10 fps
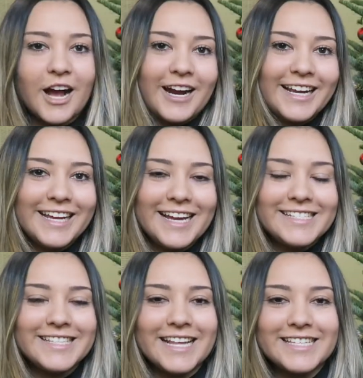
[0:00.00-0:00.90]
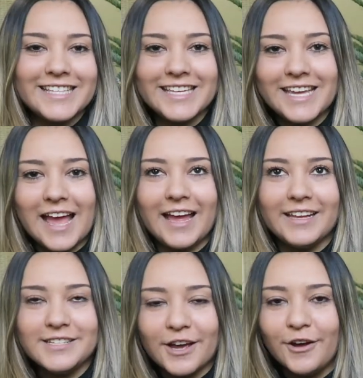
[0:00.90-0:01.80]
Alright guys, that's the
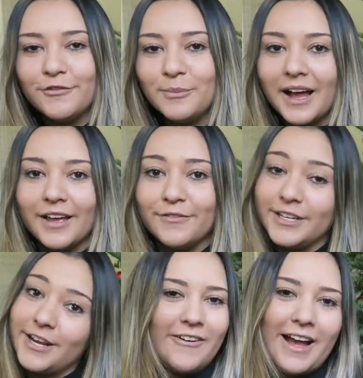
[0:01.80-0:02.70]
end of my video.